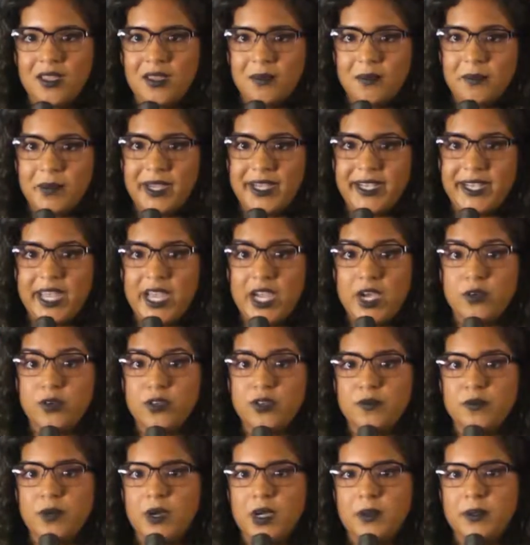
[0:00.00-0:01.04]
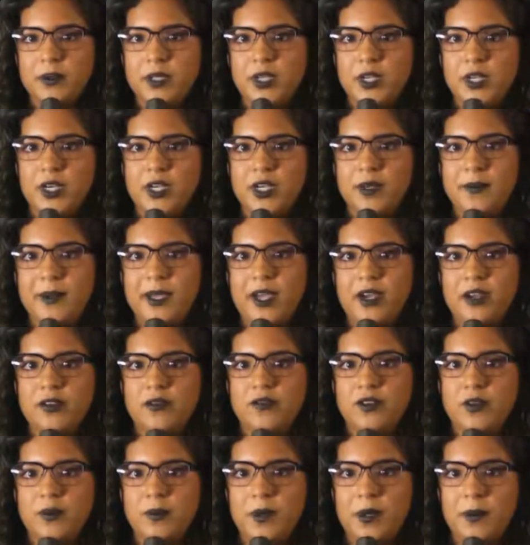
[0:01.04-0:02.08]
By now, you've probably heard about our
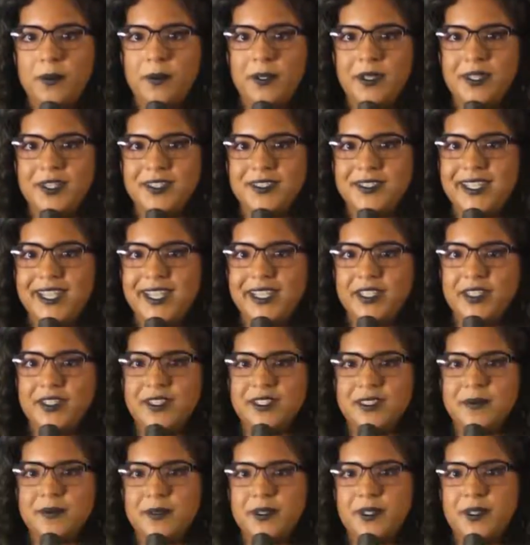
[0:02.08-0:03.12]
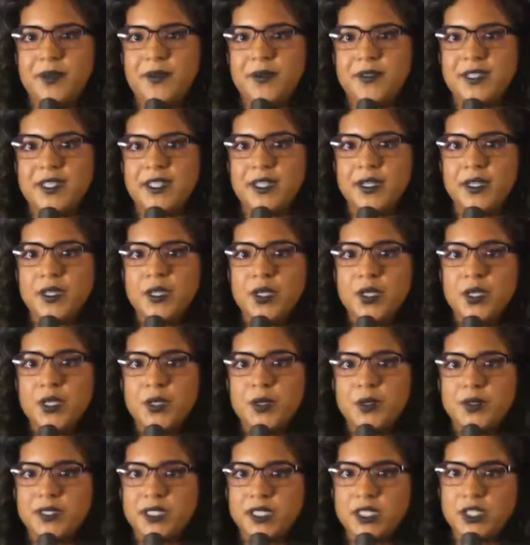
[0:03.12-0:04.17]
football player Daniel Espinoza,
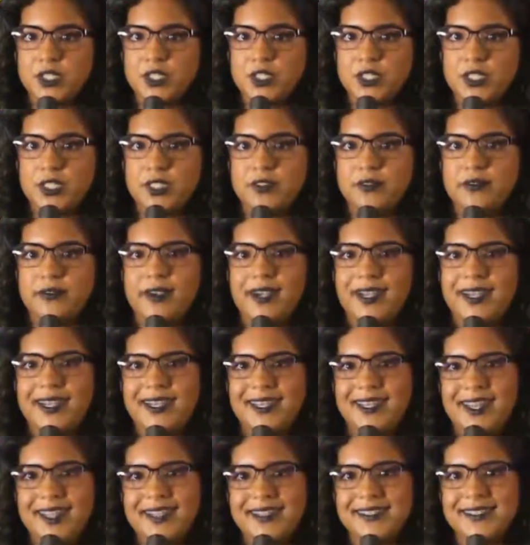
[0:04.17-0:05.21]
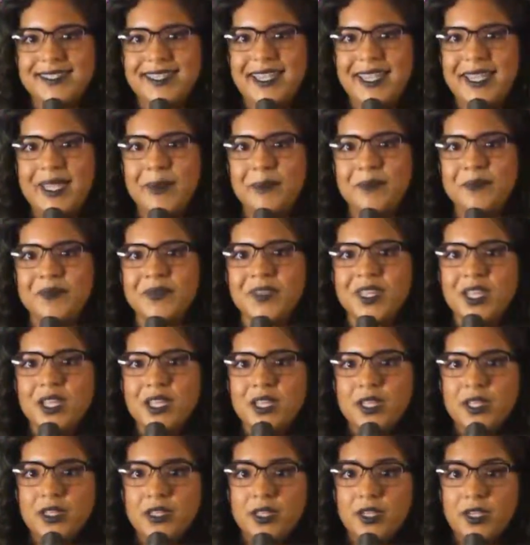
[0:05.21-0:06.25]
who was injured in Friday night's game.
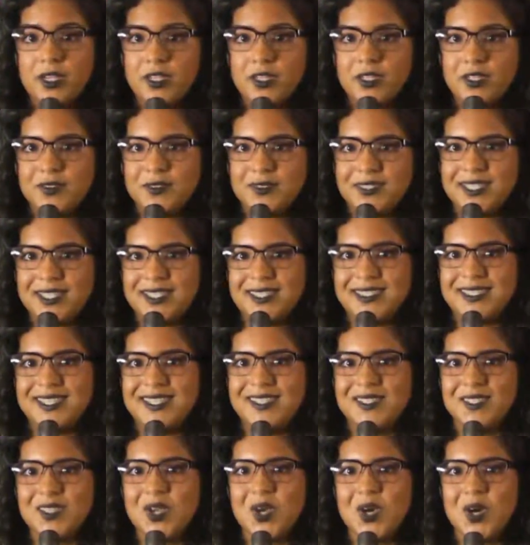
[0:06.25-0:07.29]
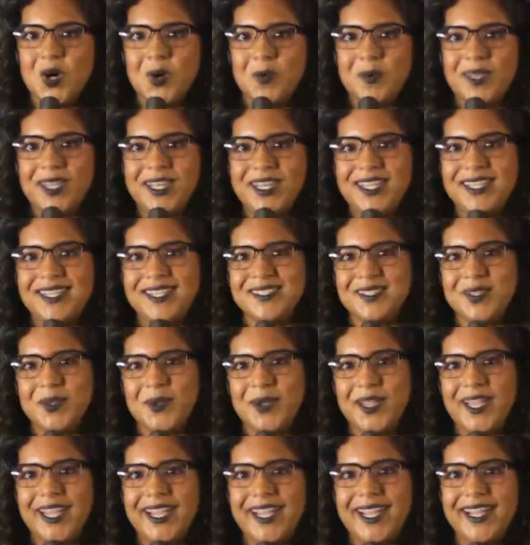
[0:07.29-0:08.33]
The good news is he's home and he's
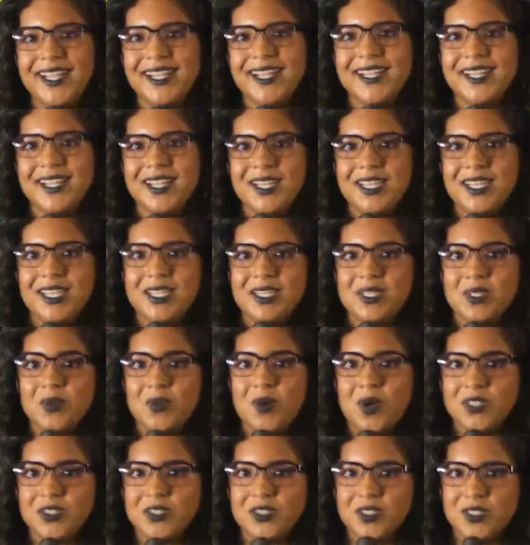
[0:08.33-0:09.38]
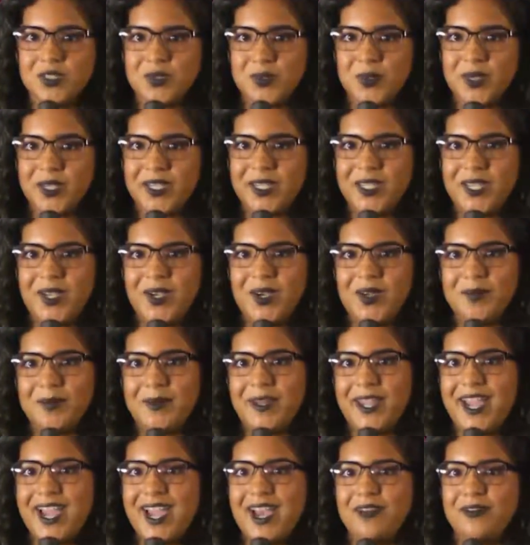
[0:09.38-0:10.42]
okay. Ethan Walters, working on
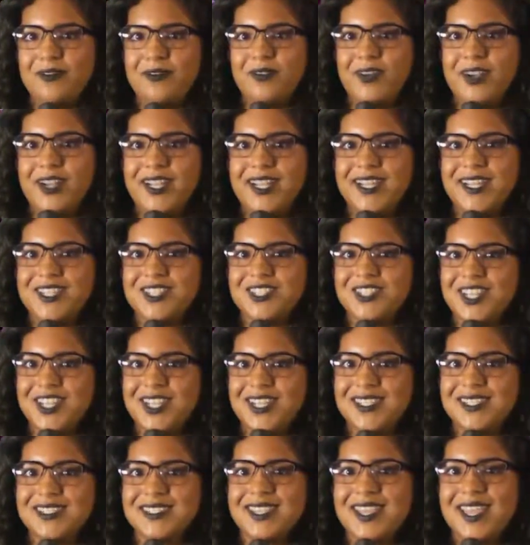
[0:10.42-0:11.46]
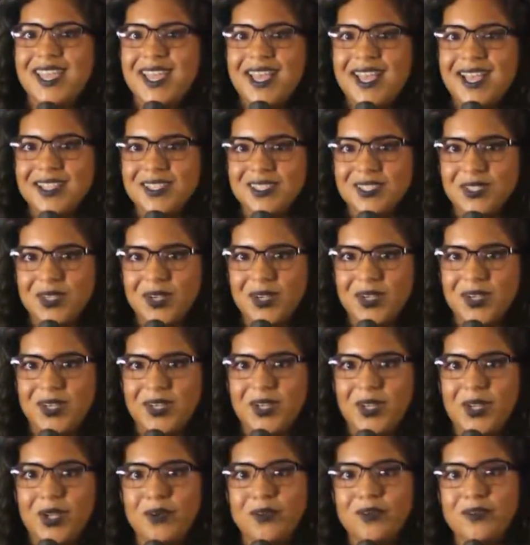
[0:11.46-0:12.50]
behalf of our NHS, has started
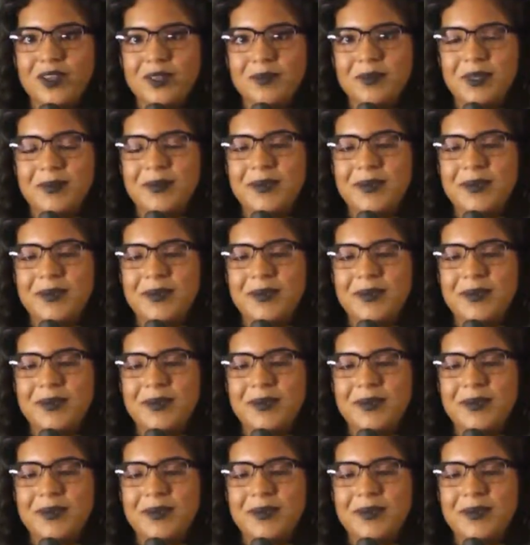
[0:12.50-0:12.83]
a GoFundMe